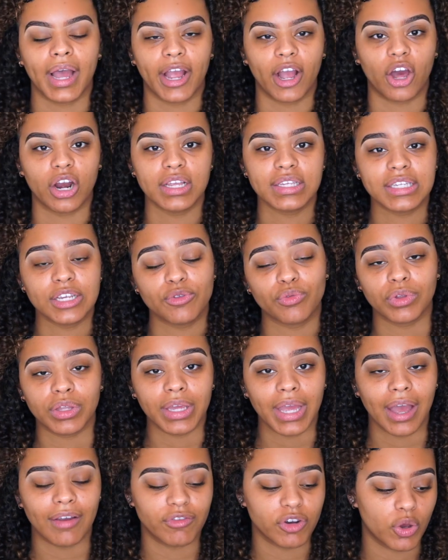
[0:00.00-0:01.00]
I honestly
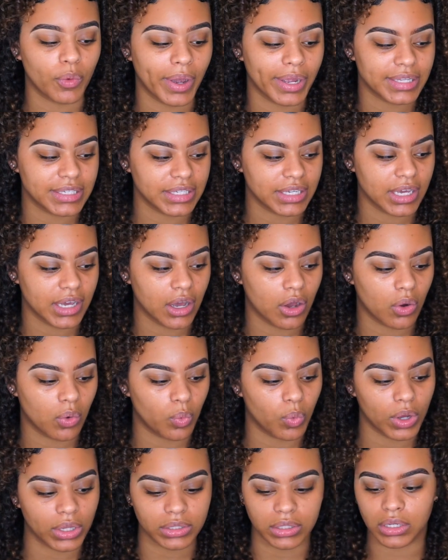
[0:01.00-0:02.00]
really have no idea
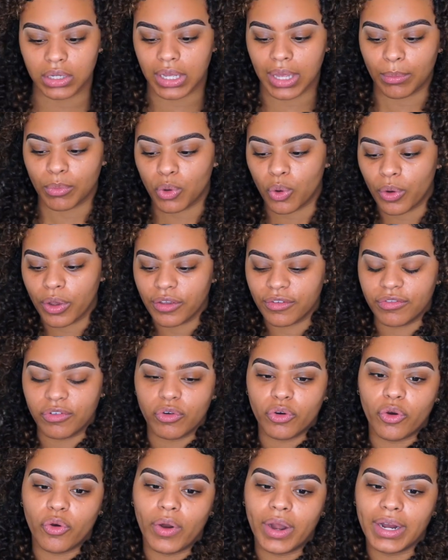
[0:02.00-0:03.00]
what look I'm going
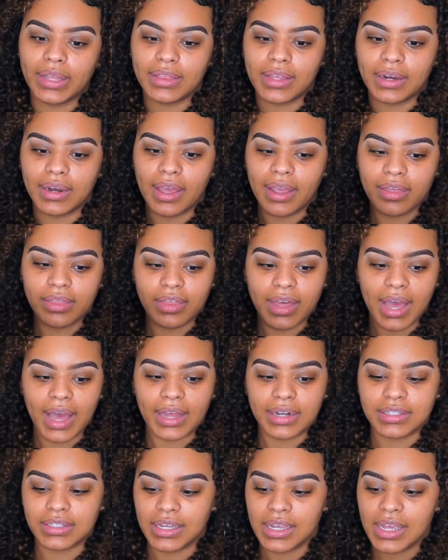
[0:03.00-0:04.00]
for or anything like
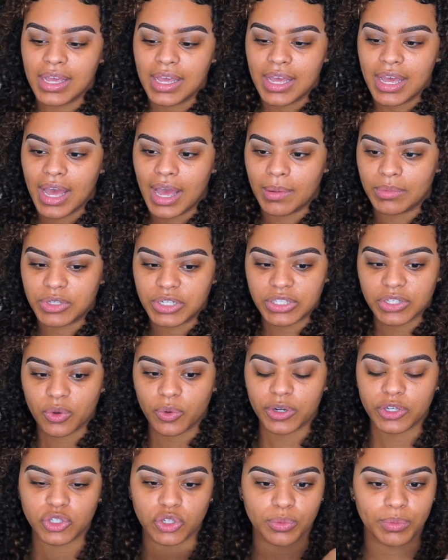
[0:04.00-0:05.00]
that. I'm just
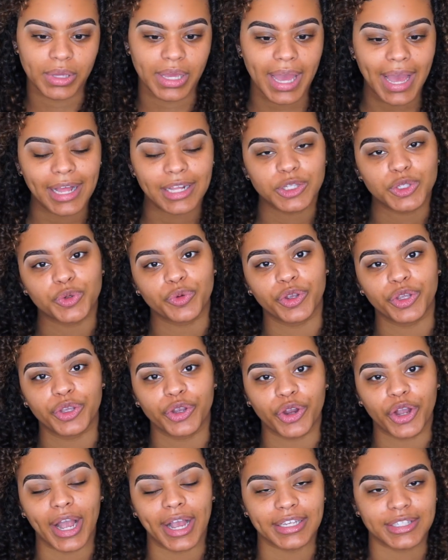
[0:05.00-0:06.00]
going to be answering
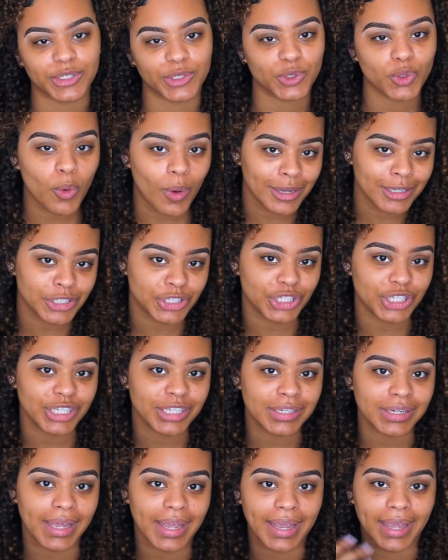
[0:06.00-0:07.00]
your guys' question
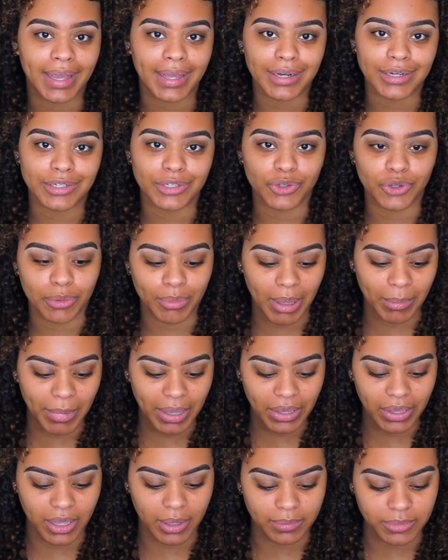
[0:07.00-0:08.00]
and doing my
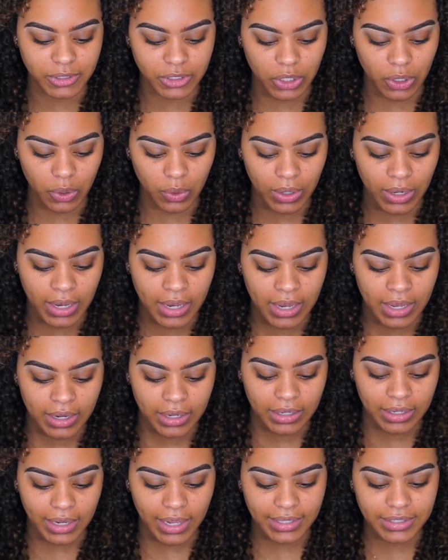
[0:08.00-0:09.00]
makeup. So
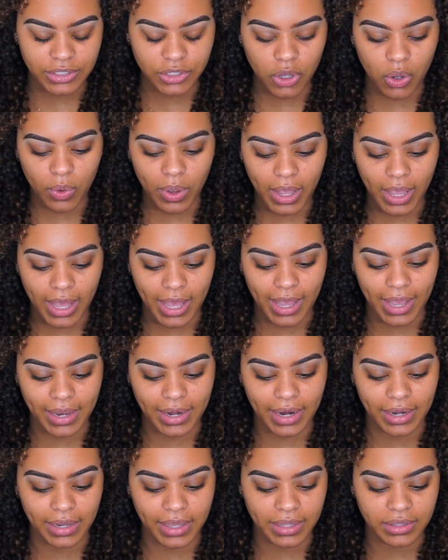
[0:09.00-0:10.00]
let's go
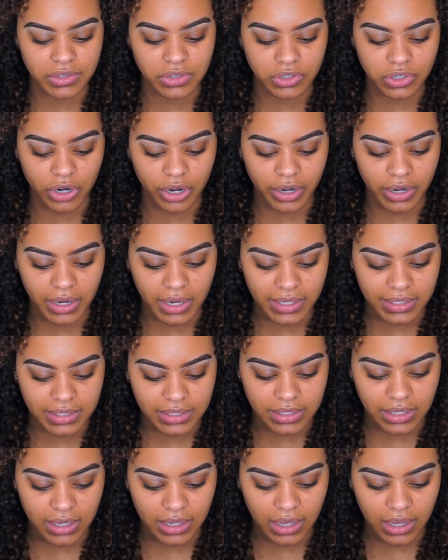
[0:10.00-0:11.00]
ahead and get started. Let's
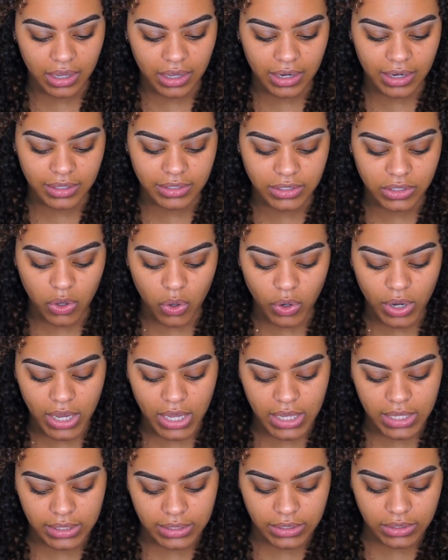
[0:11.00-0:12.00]
see. Let's go to
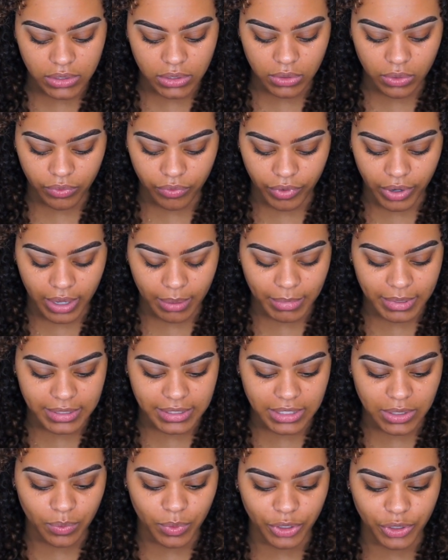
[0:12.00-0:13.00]
Instagram and
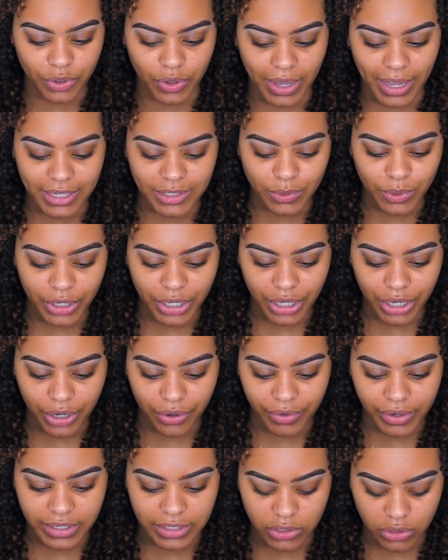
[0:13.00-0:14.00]
see what you guys are
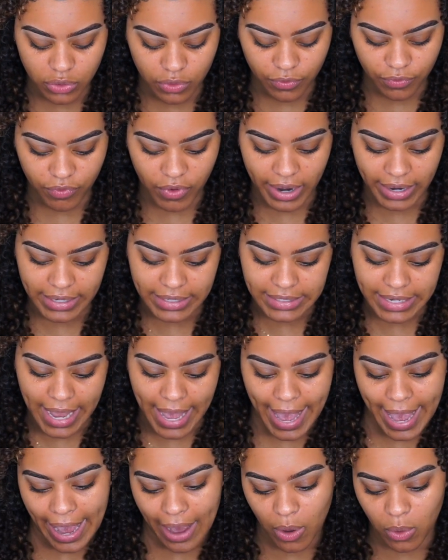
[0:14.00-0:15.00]
curious to find
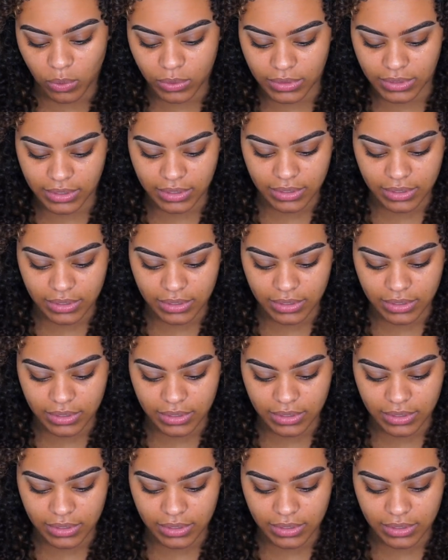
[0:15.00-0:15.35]
out.